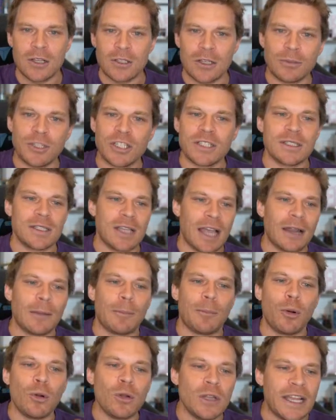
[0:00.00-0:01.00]
So I'm just kind
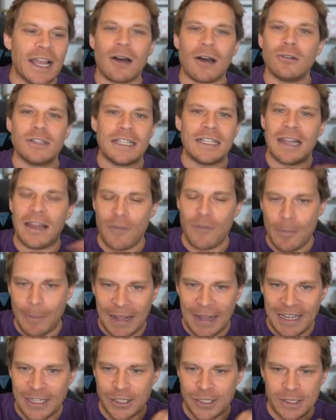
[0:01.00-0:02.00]
of pulling out 11
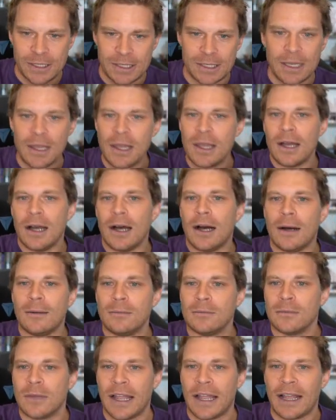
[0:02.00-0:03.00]
pages
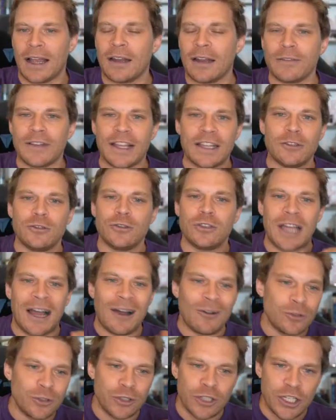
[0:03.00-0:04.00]
and kind of get
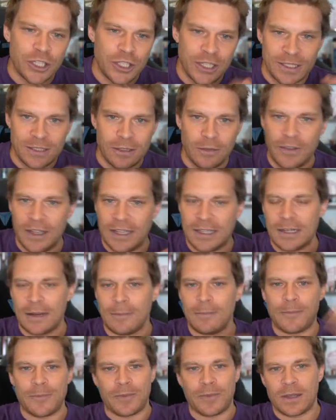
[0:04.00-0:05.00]
down to the gist of it, and
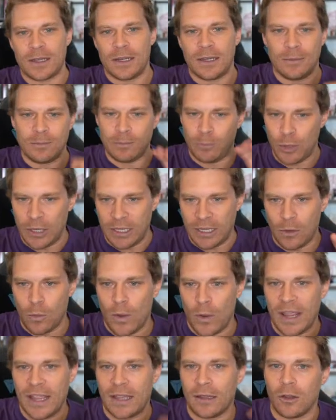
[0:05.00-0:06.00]
I'm putting
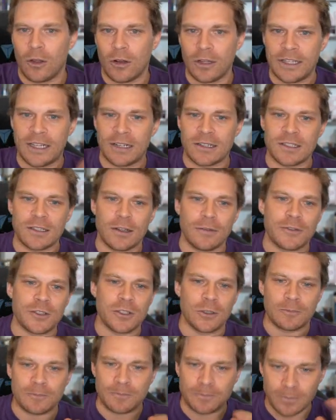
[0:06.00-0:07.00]
away a lot of the other stuff.
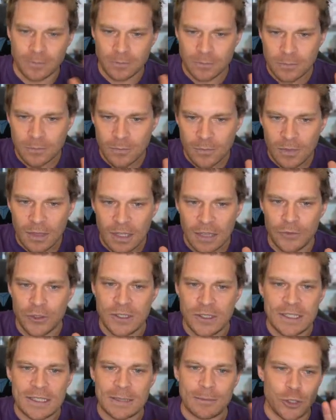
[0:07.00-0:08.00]
So if you
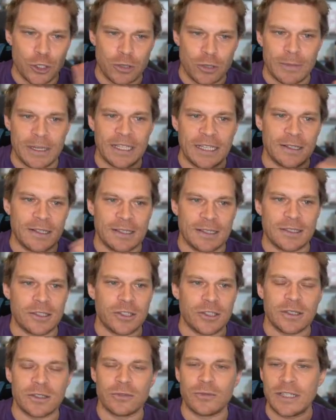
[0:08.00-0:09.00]
see some German here, that's
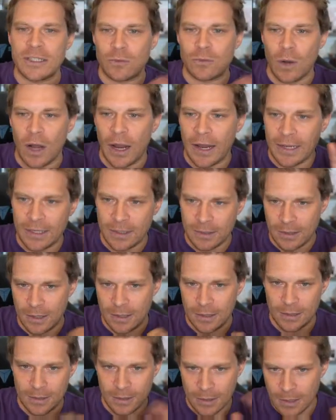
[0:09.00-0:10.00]
just the reason why.
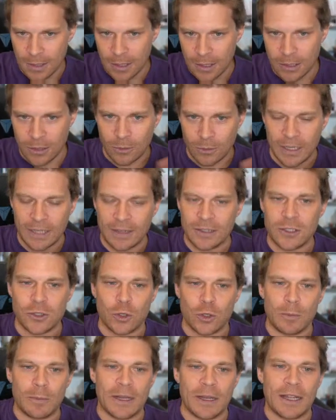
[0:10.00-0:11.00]
Don't get
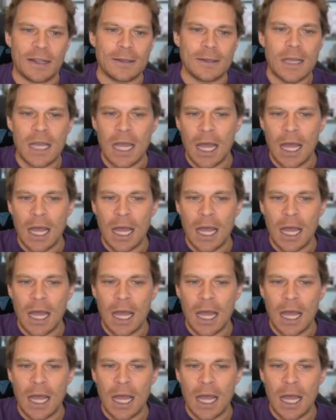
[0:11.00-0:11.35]
disturbed by that.